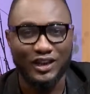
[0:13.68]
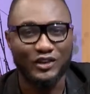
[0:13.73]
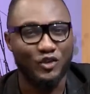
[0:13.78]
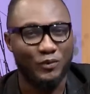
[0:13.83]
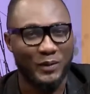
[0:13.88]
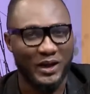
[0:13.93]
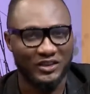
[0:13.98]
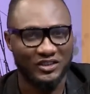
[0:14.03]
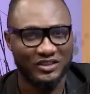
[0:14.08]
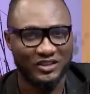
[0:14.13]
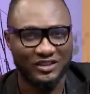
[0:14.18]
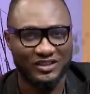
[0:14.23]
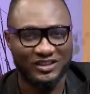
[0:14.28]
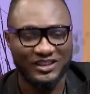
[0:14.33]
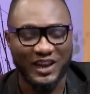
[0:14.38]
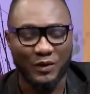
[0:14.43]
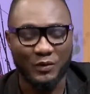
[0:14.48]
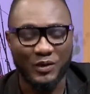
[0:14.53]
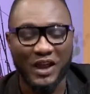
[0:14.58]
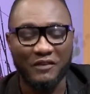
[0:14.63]
you might just
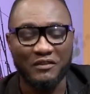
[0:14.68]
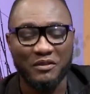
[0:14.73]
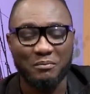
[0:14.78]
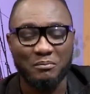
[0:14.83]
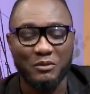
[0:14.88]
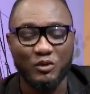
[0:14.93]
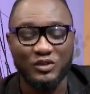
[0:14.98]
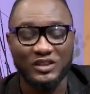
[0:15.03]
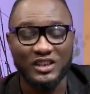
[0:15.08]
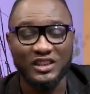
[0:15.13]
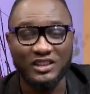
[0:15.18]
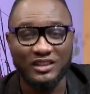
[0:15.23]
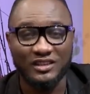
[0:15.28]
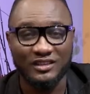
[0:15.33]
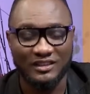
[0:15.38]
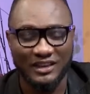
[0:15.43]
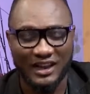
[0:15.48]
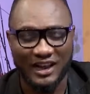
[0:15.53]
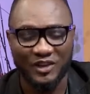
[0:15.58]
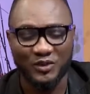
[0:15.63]
understand. We have a musician yeah. in
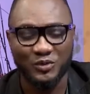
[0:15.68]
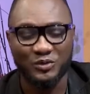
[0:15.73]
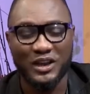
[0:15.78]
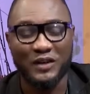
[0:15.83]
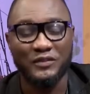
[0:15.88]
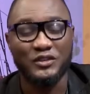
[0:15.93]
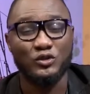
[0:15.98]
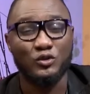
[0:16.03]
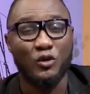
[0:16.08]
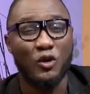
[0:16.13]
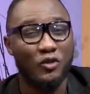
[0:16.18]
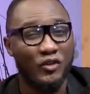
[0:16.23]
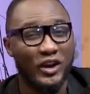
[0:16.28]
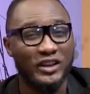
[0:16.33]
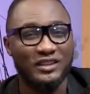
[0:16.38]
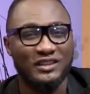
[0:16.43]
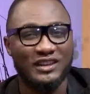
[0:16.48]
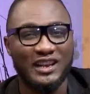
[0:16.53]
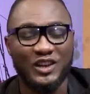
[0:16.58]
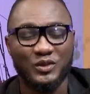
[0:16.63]
the house, we have a songwriter
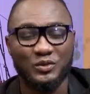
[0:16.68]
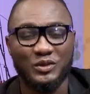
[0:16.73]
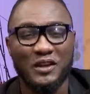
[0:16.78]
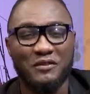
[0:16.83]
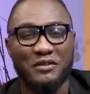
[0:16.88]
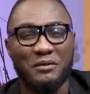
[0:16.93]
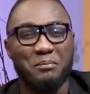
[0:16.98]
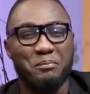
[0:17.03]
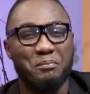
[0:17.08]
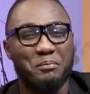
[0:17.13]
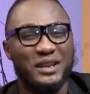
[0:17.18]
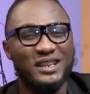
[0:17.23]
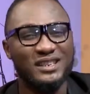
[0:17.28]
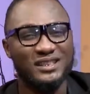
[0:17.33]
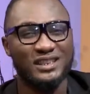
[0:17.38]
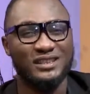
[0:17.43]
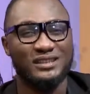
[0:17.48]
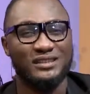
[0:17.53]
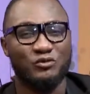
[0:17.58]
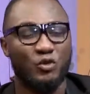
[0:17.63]
in the house, we have a
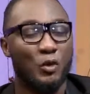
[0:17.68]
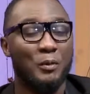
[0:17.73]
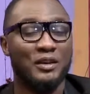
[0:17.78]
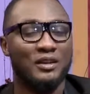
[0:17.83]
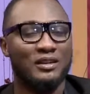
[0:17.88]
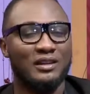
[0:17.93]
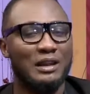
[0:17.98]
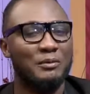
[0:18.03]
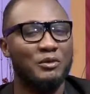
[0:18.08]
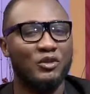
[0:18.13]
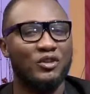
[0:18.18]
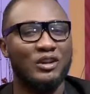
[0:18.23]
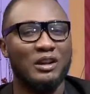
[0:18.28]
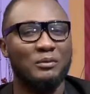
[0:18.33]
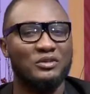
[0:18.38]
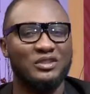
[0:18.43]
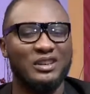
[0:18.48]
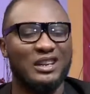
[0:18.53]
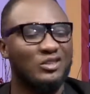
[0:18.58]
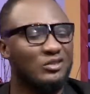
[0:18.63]
businesswoman. Let me call her
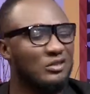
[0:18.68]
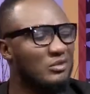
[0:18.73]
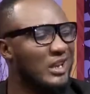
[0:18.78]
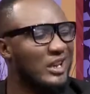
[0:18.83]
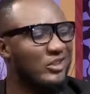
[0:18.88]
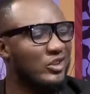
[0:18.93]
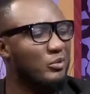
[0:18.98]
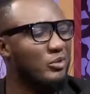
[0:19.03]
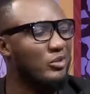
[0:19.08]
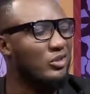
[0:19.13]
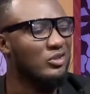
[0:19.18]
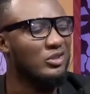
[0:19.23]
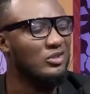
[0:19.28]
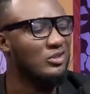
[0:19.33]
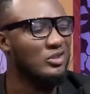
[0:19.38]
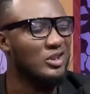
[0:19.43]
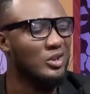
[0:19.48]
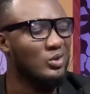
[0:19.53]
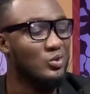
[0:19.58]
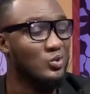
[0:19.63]
business. Entrepreneur doesn't
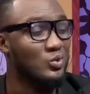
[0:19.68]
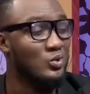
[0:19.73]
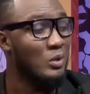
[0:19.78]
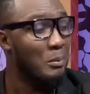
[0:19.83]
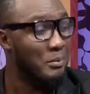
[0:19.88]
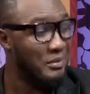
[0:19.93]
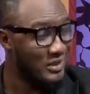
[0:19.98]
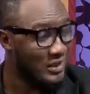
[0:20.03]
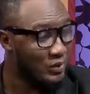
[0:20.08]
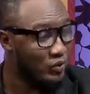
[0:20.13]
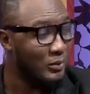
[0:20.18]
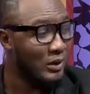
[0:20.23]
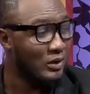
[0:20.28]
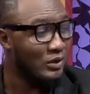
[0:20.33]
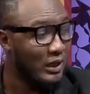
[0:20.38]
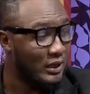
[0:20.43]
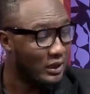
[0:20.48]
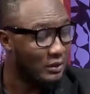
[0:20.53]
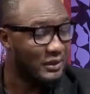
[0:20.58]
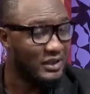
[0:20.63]
sound true. Businesswoman
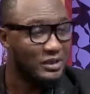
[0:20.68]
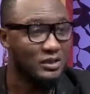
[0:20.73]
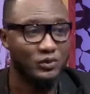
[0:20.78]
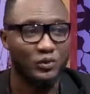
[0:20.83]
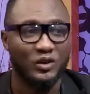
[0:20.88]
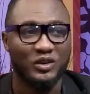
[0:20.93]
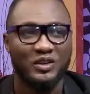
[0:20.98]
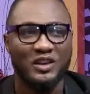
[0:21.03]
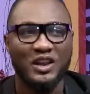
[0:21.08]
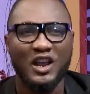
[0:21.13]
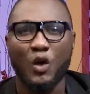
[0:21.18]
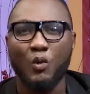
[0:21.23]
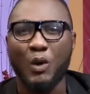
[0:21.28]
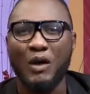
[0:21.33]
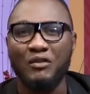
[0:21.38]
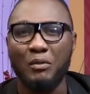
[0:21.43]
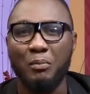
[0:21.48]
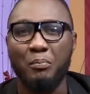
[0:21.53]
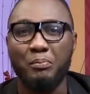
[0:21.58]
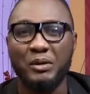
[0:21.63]
like yeah. business woman. Money we
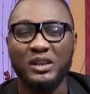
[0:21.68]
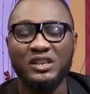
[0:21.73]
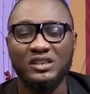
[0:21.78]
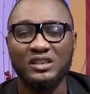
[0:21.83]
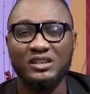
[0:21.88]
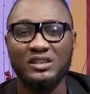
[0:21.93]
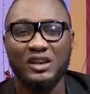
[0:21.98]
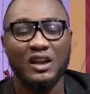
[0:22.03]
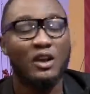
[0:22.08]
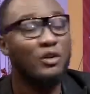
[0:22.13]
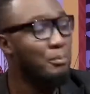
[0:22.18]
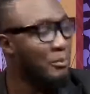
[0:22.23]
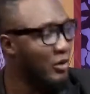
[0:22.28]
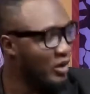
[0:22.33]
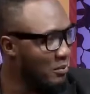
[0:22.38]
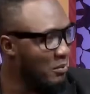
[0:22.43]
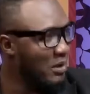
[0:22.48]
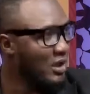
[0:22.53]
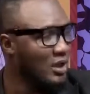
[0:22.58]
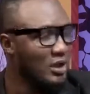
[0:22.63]
have a business
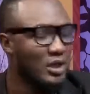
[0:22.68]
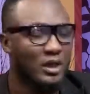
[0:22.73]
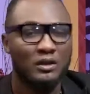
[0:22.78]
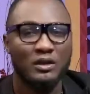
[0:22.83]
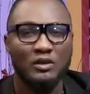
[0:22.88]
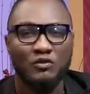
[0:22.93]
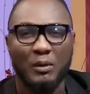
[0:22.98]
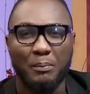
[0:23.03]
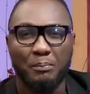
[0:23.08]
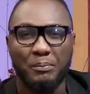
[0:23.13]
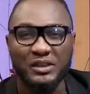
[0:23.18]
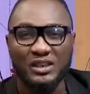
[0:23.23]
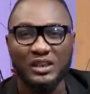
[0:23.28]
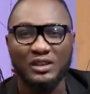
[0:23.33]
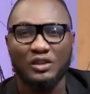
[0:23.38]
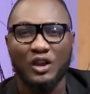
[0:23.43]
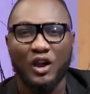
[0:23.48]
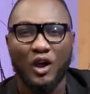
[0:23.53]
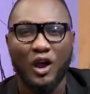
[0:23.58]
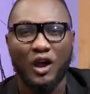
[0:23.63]
money making. Yeah,
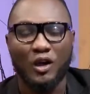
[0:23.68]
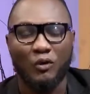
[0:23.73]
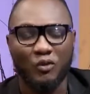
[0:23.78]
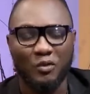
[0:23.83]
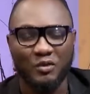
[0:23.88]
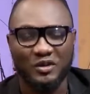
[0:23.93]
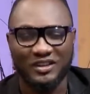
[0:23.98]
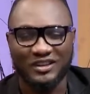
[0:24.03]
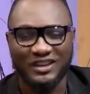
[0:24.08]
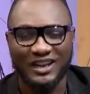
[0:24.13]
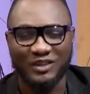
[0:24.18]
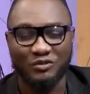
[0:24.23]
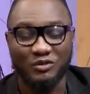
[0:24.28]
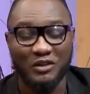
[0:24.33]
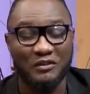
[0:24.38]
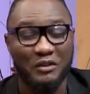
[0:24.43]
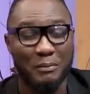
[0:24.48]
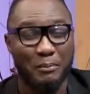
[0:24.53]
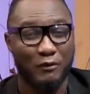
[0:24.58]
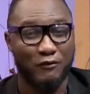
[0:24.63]
business uh, woman in the house. We
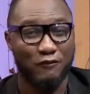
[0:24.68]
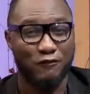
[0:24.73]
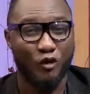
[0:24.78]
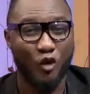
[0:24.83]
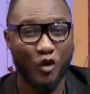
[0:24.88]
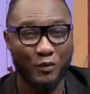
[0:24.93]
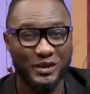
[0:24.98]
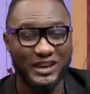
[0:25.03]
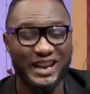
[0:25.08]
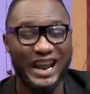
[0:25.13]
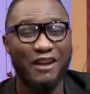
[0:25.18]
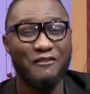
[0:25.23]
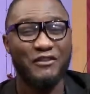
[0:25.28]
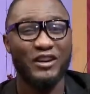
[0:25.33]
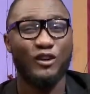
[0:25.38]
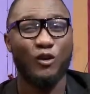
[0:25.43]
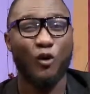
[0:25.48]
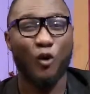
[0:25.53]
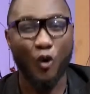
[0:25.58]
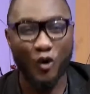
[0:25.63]
have a performing and
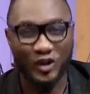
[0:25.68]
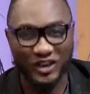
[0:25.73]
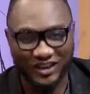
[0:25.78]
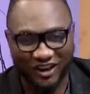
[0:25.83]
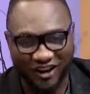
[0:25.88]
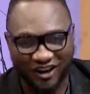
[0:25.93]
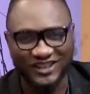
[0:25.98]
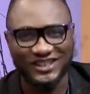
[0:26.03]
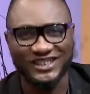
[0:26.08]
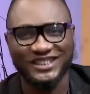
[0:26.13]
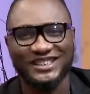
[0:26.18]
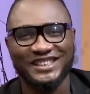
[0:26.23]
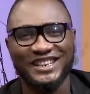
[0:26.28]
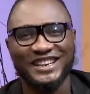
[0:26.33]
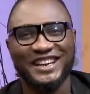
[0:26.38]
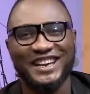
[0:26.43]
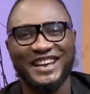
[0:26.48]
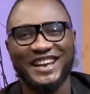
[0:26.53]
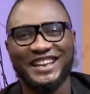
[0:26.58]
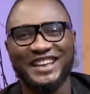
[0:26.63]
recording artist
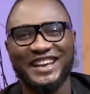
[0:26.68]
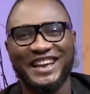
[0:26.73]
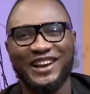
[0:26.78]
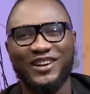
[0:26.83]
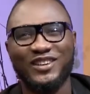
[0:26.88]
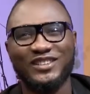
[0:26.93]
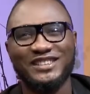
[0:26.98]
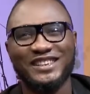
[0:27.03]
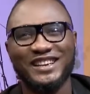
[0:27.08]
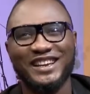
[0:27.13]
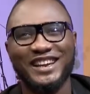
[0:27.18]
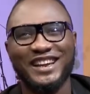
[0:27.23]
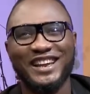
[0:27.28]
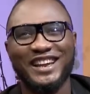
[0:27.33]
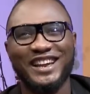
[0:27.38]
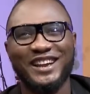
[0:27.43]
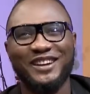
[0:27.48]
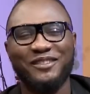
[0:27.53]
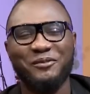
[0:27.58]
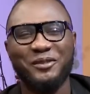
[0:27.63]
in the house.
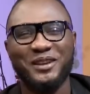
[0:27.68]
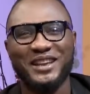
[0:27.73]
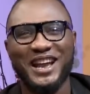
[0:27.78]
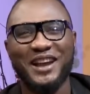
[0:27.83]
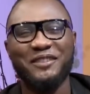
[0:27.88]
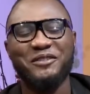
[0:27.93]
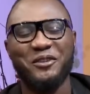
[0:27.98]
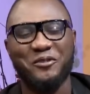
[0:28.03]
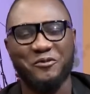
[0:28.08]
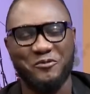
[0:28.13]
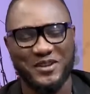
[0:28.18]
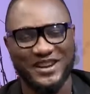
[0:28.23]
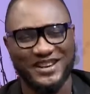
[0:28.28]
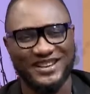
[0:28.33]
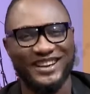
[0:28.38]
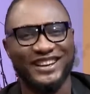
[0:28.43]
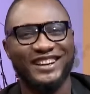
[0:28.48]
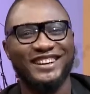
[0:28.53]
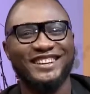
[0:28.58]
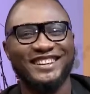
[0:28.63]
Uh, we have a
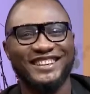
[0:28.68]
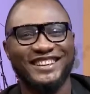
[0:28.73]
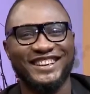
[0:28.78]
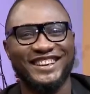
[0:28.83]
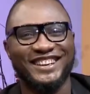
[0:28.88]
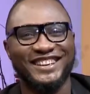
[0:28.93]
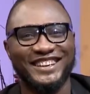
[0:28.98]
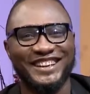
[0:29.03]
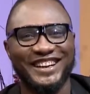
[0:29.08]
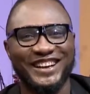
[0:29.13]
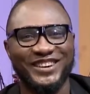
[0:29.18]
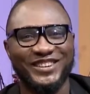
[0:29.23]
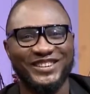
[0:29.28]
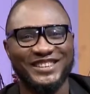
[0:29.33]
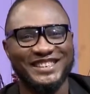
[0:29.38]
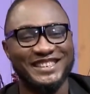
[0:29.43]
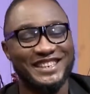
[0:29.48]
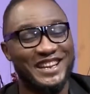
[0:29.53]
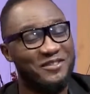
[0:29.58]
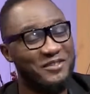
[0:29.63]
winner in the
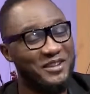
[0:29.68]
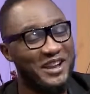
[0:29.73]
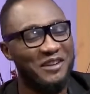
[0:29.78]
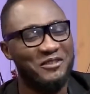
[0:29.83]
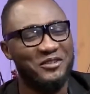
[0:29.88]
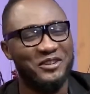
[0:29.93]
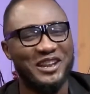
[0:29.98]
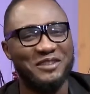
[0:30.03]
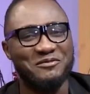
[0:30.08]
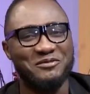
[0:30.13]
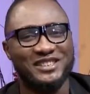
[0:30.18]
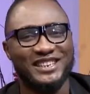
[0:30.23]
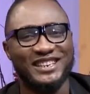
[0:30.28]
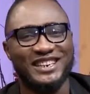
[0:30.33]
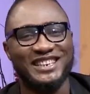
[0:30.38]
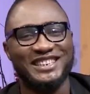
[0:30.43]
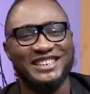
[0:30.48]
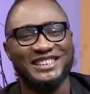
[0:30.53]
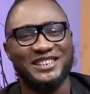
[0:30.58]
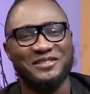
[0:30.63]
house. We have okay, Kimbusi,
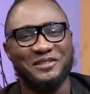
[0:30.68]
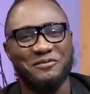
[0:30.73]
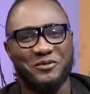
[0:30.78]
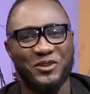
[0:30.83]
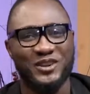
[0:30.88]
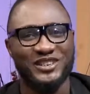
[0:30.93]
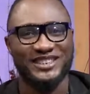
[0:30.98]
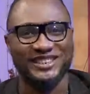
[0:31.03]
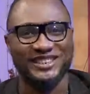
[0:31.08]
ladies and gentlemen, boys and